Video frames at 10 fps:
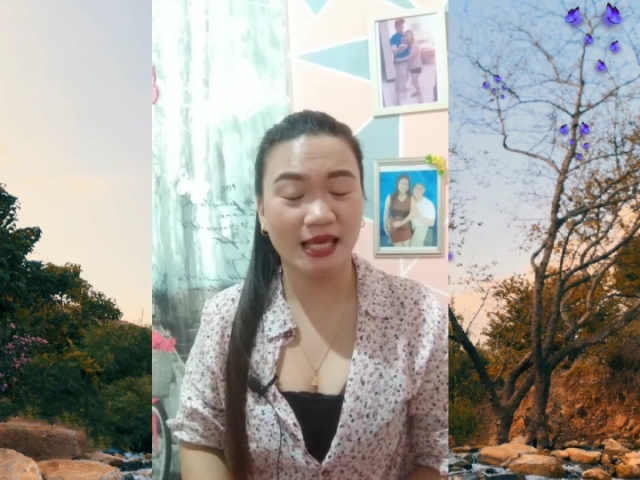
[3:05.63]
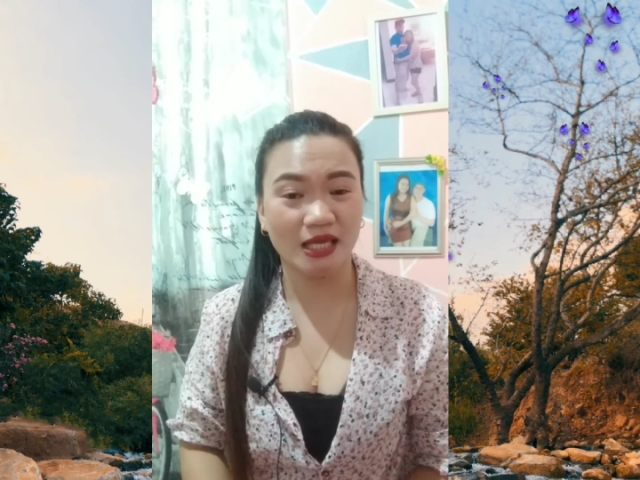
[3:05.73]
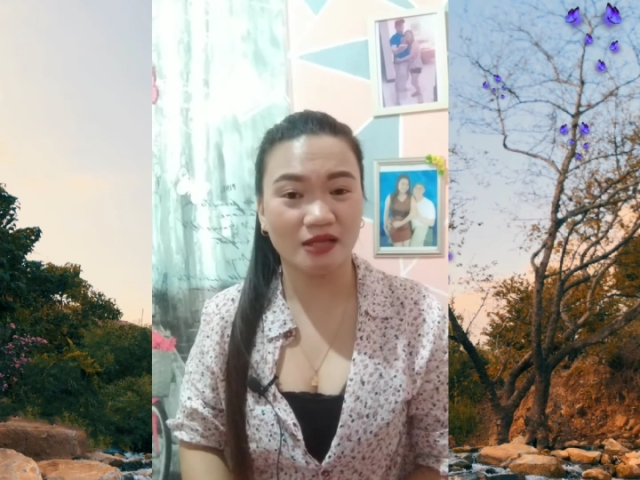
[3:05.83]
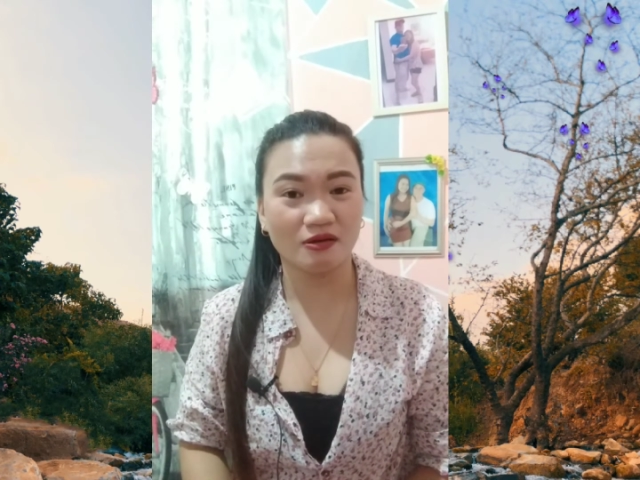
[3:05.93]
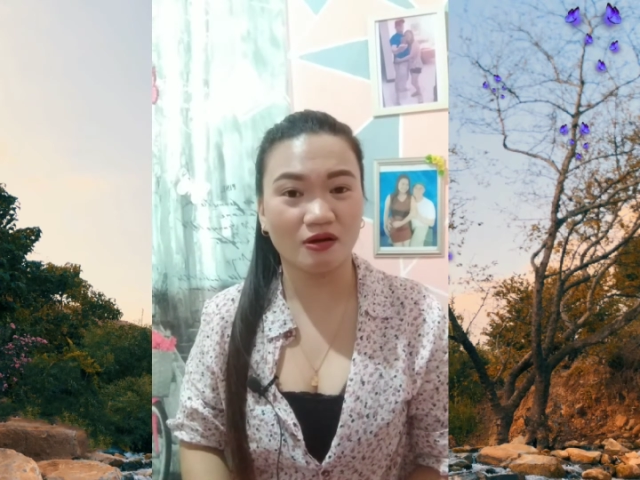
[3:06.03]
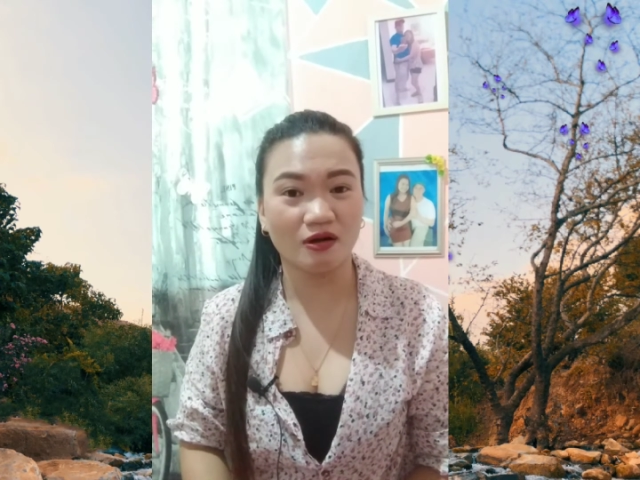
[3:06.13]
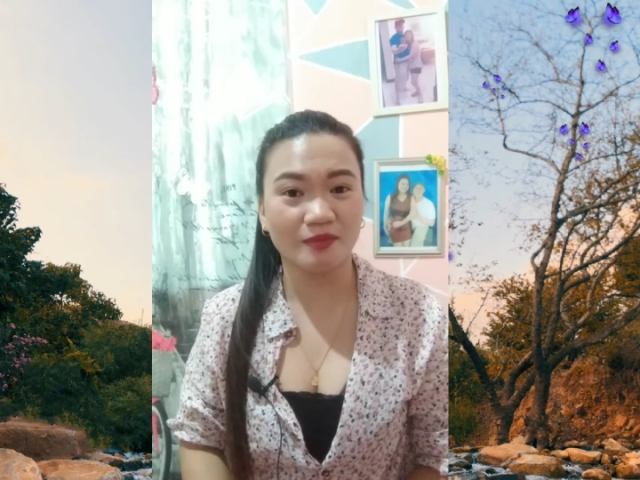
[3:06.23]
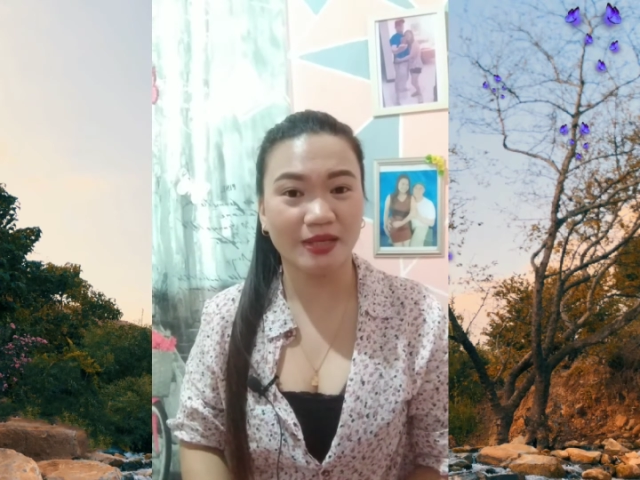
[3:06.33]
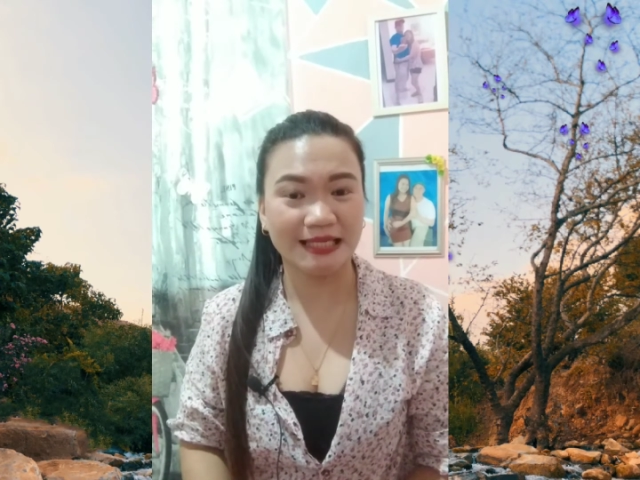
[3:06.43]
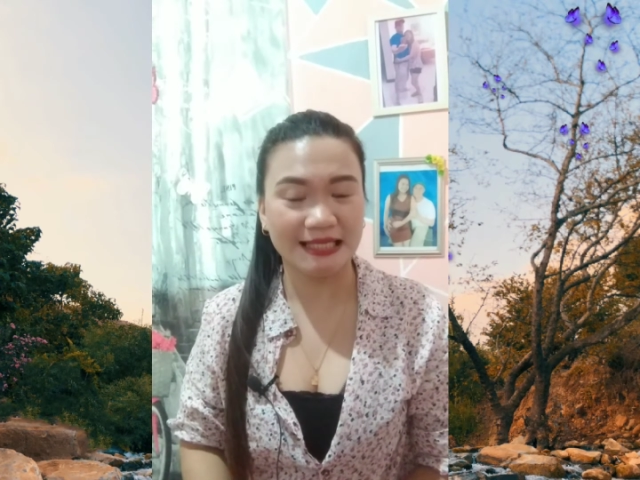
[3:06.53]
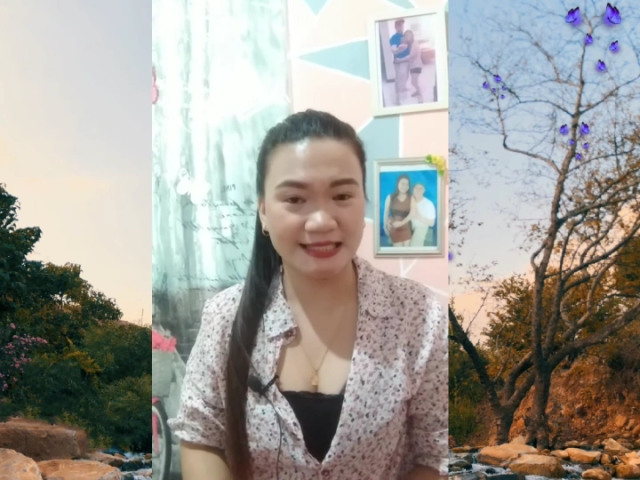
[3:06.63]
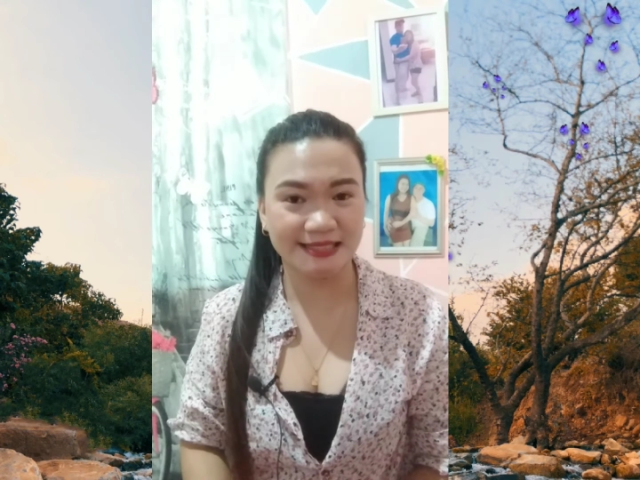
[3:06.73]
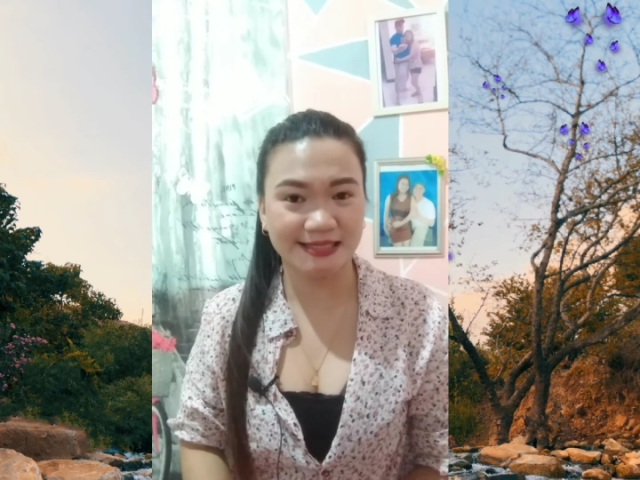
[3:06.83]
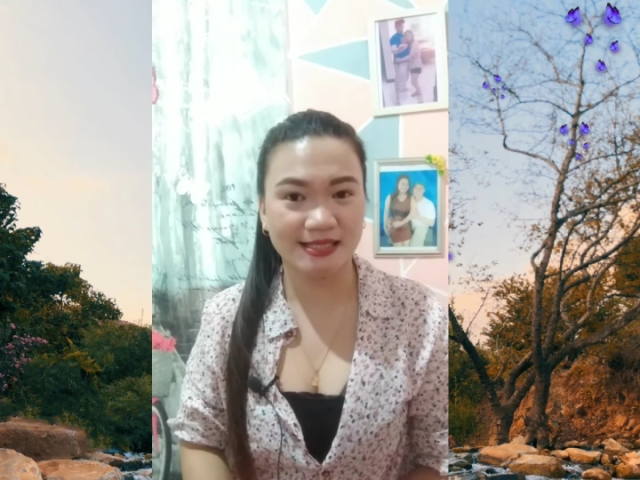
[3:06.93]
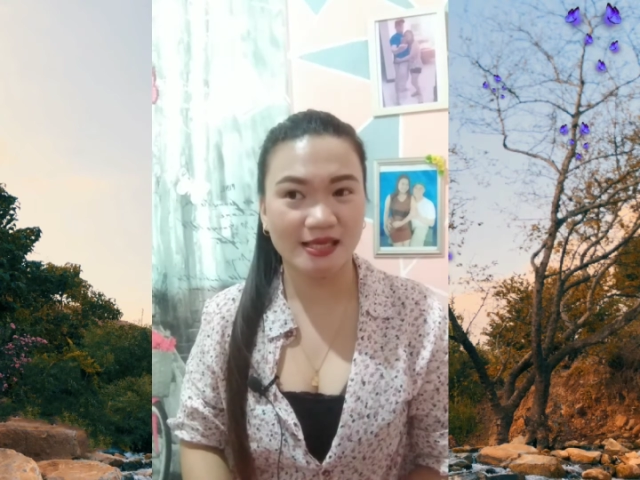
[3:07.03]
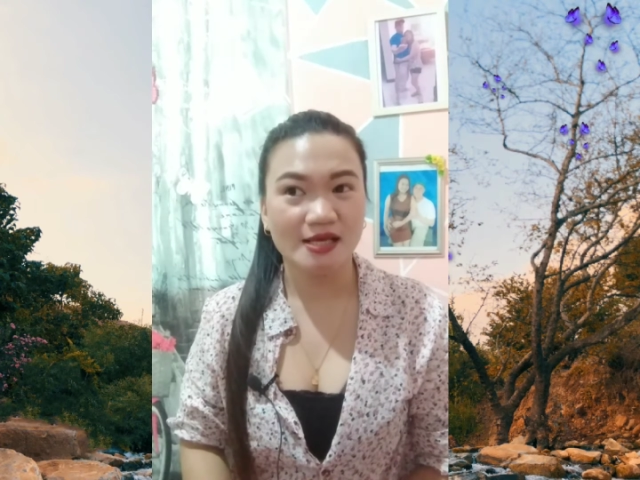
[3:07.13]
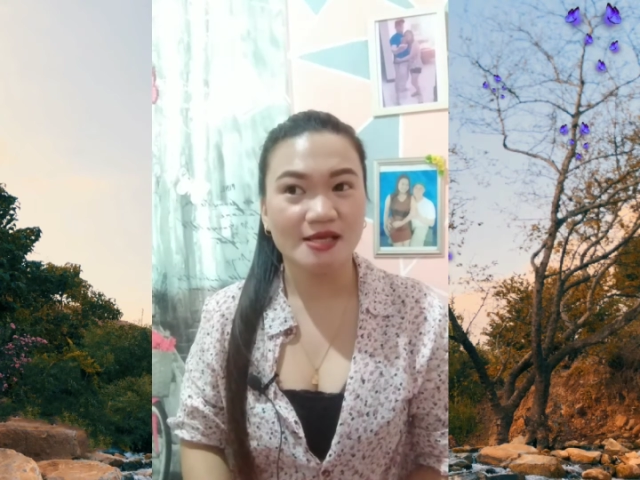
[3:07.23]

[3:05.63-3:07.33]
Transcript: and all my needs.